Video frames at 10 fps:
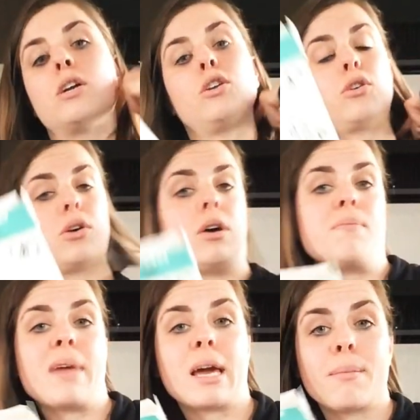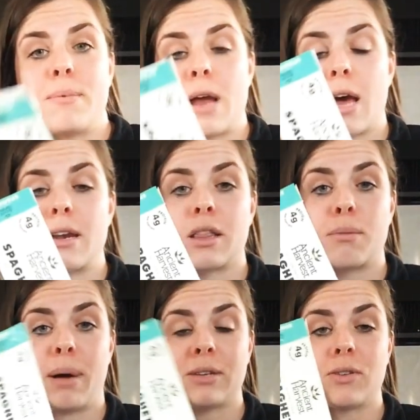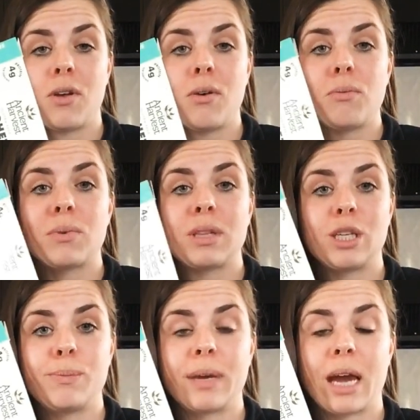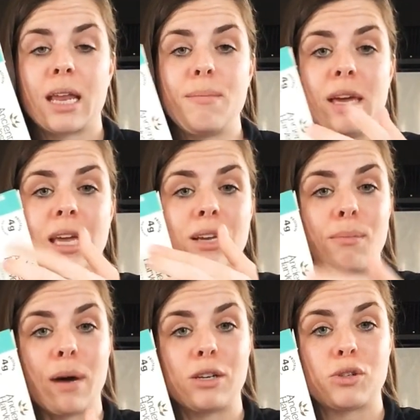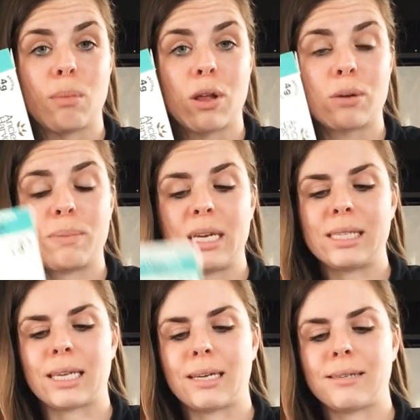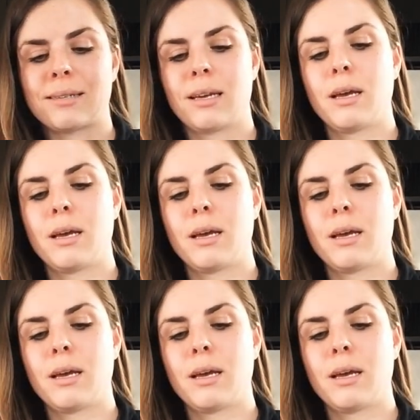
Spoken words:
You could make another puzzle with the spaghetti, making much smaller pieces.